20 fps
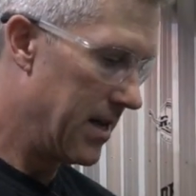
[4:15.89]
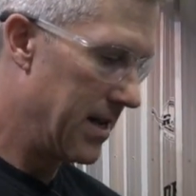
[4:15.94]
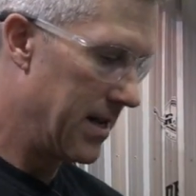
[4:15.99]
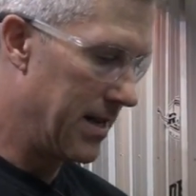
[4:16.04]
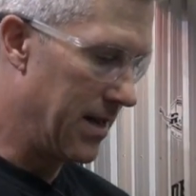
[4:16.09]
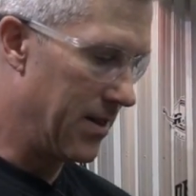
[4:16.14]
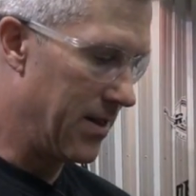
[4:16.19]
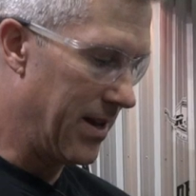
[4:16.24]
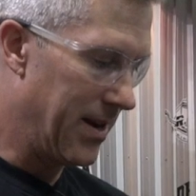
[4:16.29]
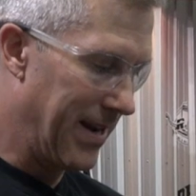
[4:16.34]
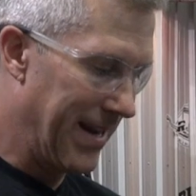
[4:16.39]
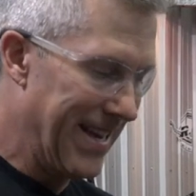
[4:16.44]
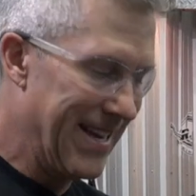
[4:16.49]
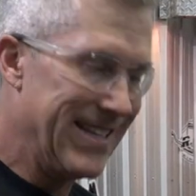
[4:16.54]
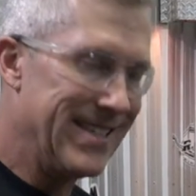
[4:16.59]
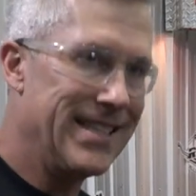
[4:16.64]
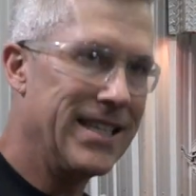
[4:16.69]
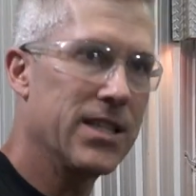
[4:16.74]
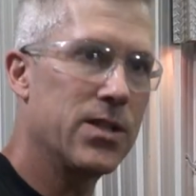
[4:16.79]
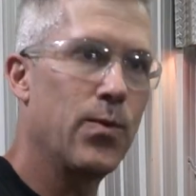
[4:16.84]
Now the
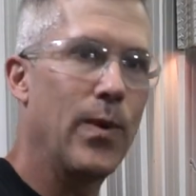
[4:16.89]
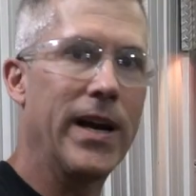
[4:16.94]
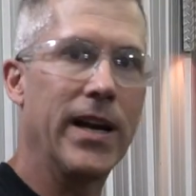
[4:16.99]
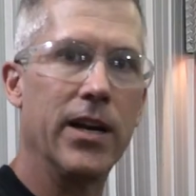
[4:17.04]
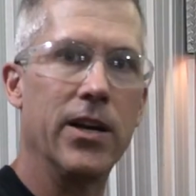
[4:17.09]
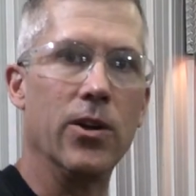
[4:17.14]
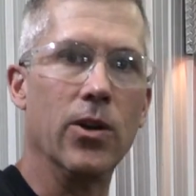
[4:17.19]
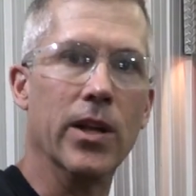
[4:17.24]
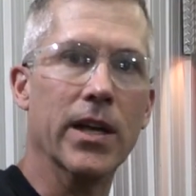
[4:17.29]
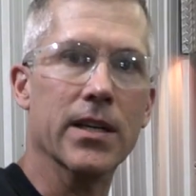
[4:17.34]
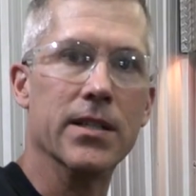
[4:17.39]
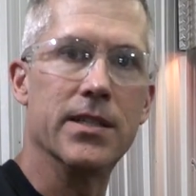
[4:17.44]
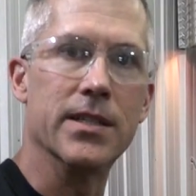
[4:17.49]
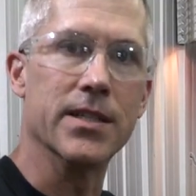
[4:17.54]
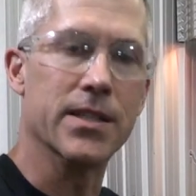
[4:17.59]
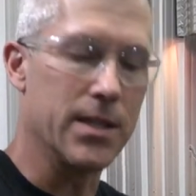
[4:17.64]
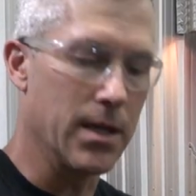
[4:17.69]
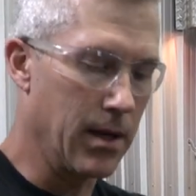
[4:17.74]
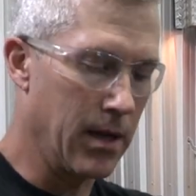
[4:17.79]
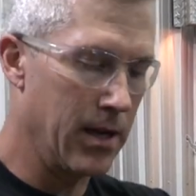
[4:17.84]
easiest way to do this is
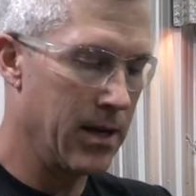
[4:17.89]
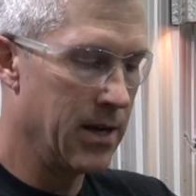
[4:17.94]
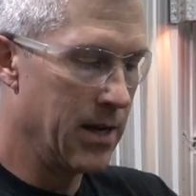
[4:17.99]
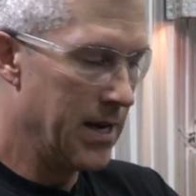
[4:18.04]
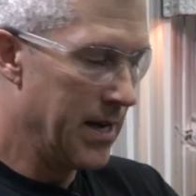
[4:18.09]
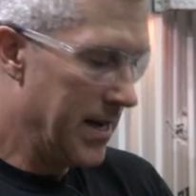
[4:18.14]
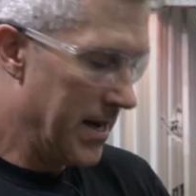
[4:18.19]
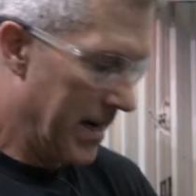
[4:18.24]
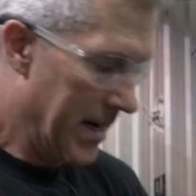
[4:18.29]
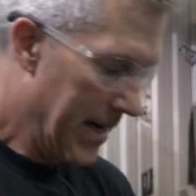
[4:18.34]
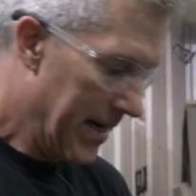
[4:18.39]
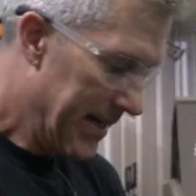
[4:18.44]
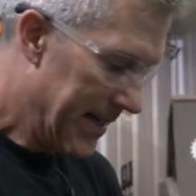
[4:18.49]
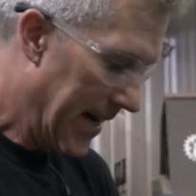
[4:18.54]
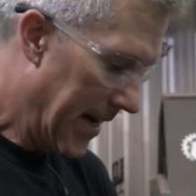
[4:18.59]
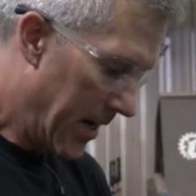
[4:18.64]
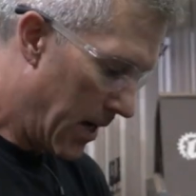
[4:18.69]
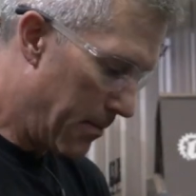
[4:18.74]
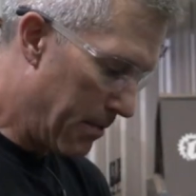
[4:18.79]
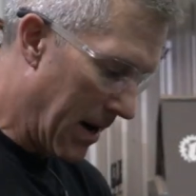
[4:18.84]
to
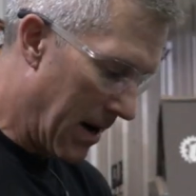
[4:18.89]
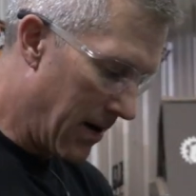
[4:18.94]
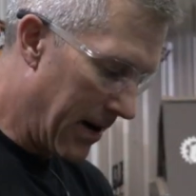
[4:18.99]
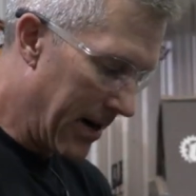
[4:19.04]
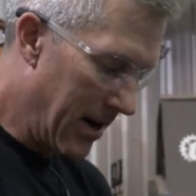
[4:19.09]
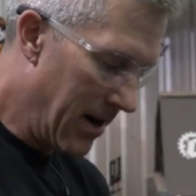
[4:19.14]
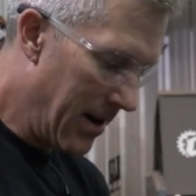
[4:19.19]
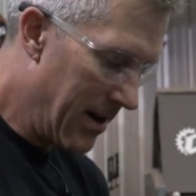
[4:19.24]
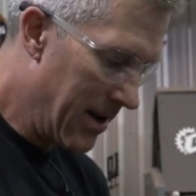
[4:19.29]
take your bearing,